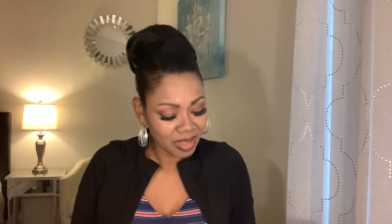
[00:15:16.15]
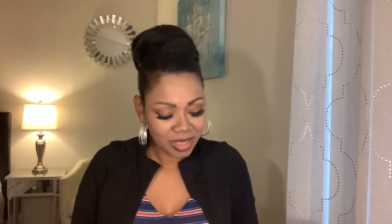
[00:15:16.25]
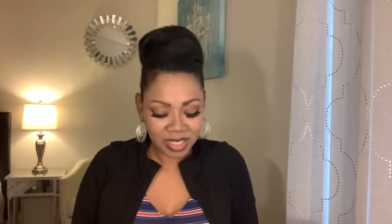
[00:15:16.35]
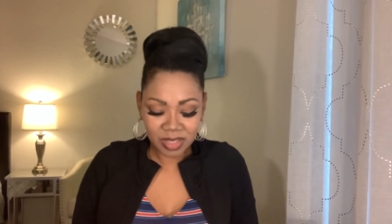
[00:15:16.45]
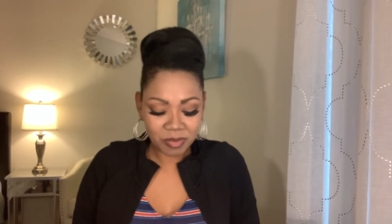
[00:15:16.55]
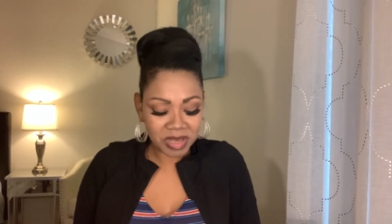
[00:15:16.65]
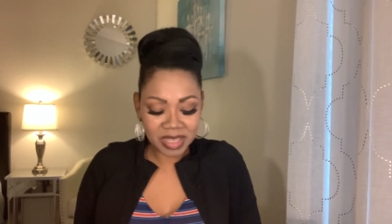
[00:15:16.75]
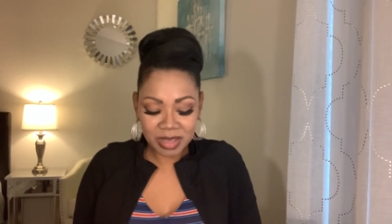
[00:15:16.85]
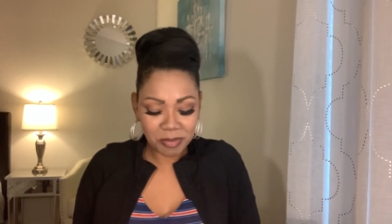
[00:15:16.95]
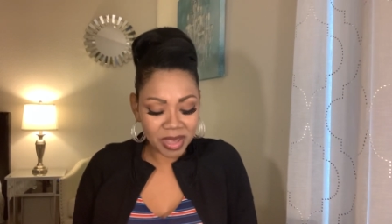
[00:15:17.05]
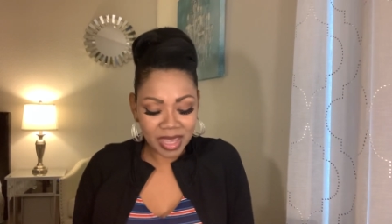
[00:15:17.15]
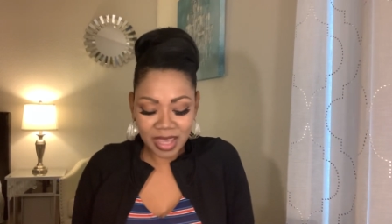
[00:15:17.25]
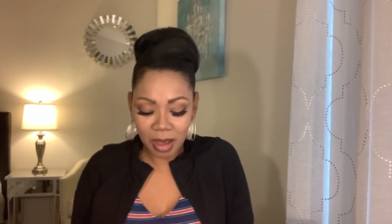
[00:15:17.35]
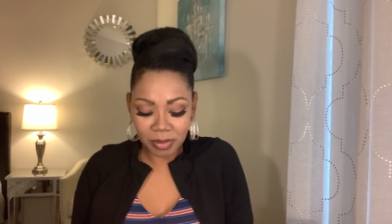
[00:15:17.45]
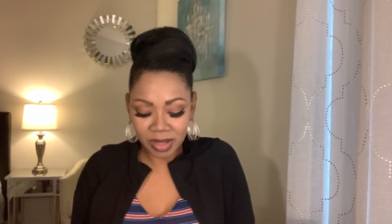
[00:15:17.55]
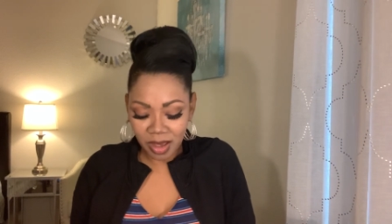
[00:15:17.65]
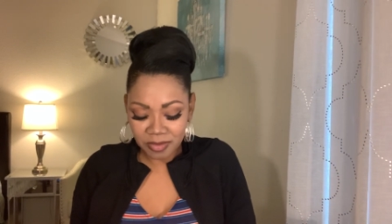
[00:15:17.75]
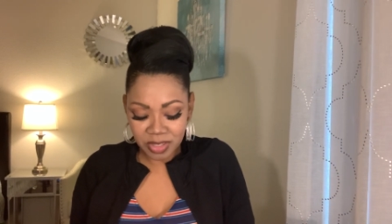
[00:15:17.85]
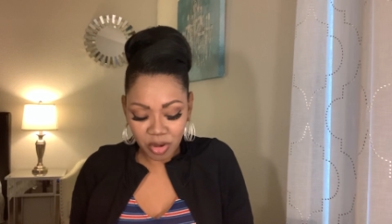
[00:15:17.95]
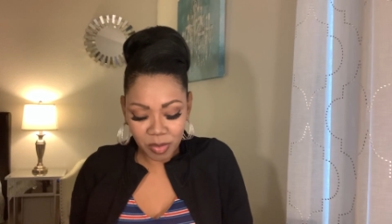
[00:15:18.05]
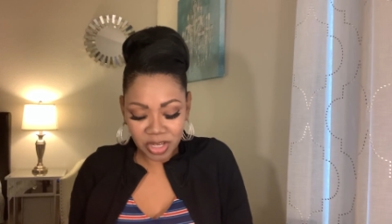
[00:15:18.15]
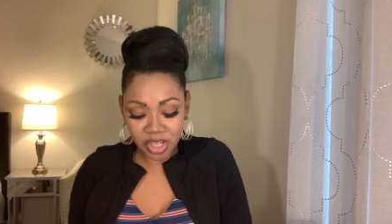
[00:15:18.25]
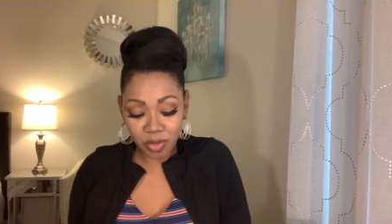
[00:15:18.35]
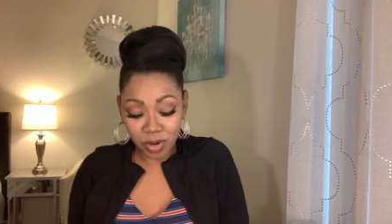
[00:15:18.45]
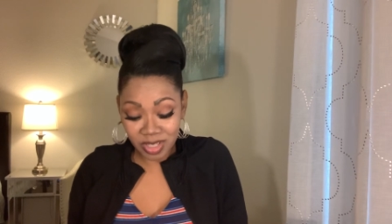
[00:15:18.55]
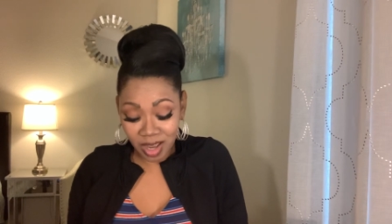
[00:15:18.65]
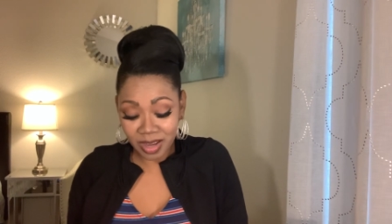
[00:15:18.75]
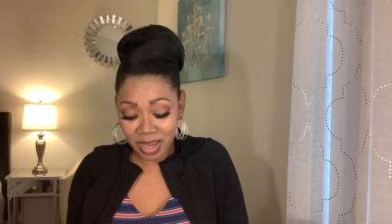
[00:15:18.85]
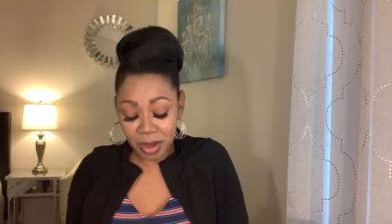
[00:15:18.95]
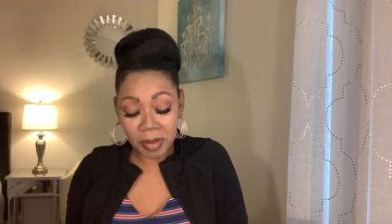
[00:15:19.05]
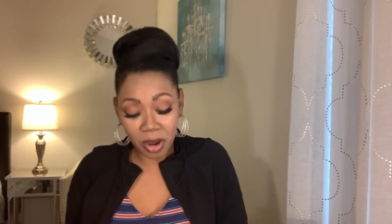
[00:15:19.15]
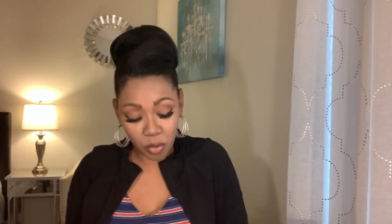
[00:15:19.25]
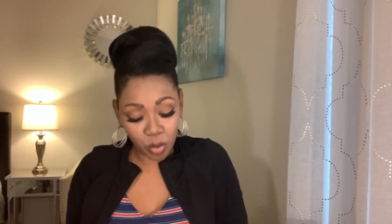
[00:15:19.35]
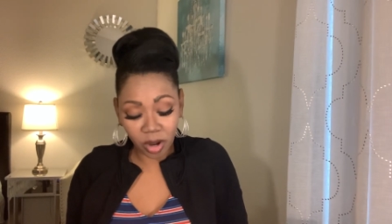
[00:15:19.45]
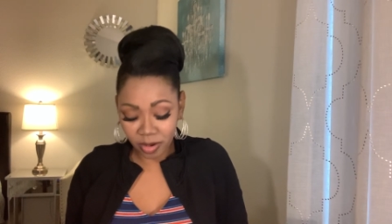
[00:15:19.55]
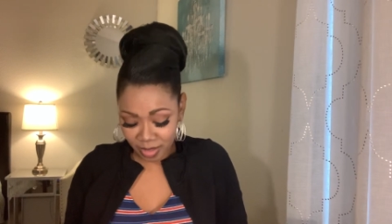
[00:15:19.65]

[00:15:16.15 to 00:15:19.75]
And so because I'm picking up love so much and we're talking about work,